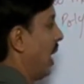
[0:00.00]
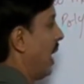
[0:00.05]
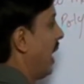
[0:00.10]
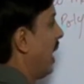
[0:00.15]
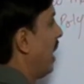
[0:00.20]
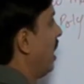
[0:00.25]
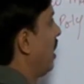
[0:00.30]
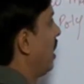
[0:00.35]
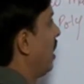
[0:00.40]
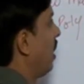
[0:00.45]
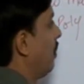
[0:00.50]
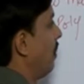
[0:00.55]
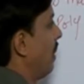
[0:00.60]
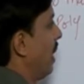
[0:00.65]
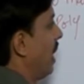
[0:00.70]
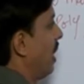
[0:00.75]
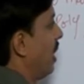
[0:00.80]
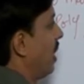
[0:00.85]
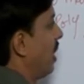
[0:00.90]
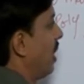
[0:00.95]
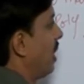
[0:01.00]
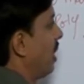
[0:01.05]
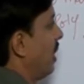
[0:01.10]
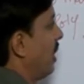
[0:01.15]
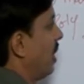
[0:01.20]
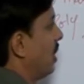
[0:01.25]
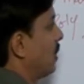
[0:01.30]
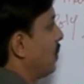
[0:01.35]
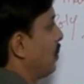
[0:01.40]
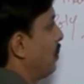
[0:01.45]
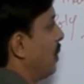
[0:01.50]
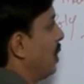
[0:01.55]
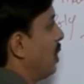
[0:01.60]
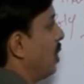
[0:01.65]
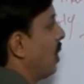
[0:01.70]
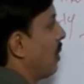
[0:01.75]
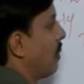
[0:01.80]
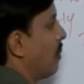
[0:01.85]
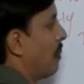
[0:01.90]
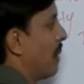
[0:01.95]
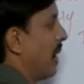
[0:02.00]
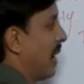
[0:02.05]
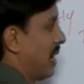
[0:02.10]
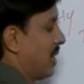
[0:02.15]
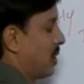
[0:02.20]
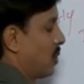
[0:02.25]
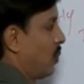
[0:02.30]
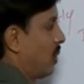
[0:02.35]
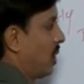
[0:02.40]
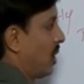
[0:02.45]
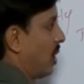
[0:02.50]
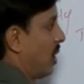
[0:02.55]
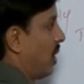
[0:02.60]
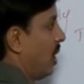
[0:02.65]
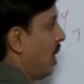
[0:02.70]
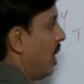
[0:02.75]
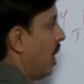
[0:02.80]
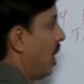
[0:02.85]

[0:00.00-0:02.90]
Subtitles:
and remainder is p of minus 1.